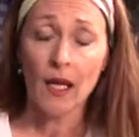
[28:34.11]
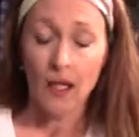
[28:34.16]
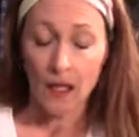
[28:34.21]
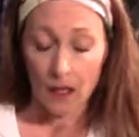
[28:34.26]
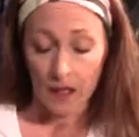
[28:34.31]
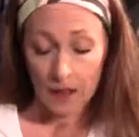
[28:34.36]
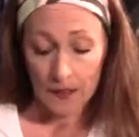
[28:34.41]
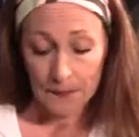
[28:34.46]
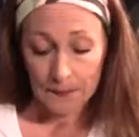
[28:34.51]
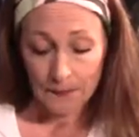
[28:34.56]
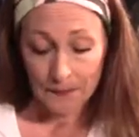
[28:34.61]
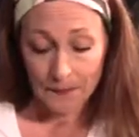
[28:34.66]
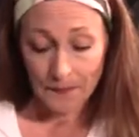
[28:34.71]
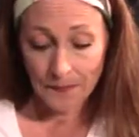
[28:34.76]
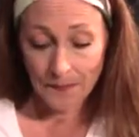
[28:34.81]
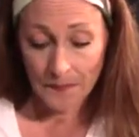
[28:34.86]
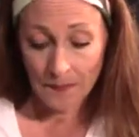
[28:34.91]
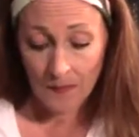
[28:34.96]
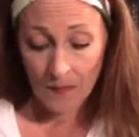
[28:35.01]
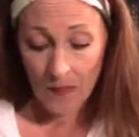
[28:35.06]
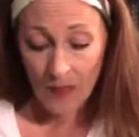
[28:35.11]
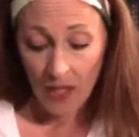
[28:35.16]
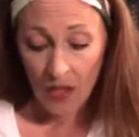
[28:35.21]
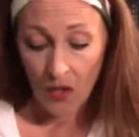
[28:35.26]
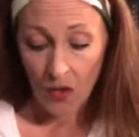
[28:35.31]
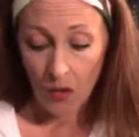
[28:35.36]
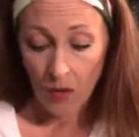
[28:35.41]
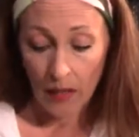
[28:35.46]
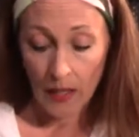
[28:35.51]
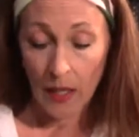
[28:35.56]

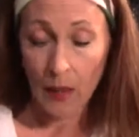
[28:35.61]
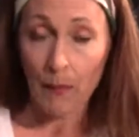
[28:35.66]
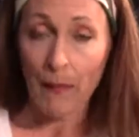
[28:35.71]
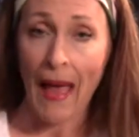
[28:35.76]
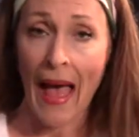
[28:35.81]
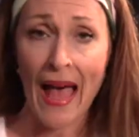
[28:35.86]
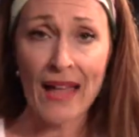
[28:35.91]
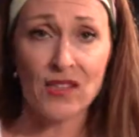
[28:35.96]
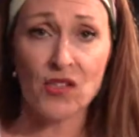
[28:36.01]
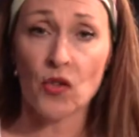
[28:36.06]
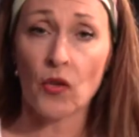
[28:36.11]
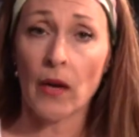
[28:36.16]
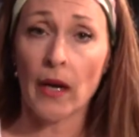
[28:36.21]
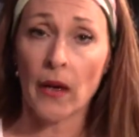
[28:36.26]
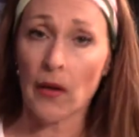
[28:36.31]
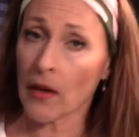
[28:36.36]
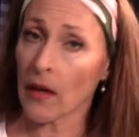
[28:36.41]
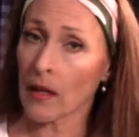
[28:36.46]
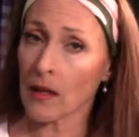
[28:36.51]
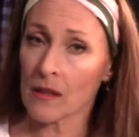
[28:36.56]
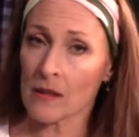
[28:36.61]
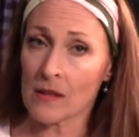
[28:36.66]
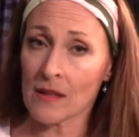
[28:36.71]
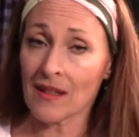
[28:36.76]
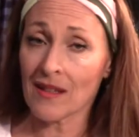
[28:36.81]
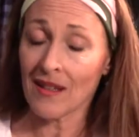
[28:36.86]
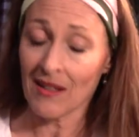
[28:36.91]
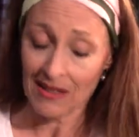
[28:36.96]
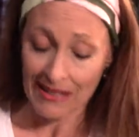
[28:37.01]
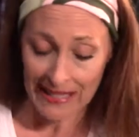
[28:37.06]
any mats or areas
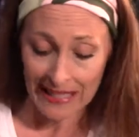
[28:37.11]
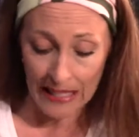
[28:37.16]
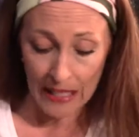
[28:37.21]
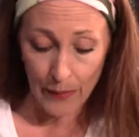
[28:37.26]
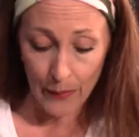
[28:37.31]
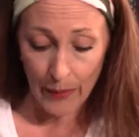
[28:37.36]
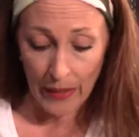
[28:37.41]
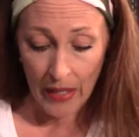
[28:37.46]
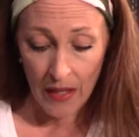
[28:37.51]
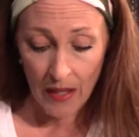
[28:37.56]
that they sleep,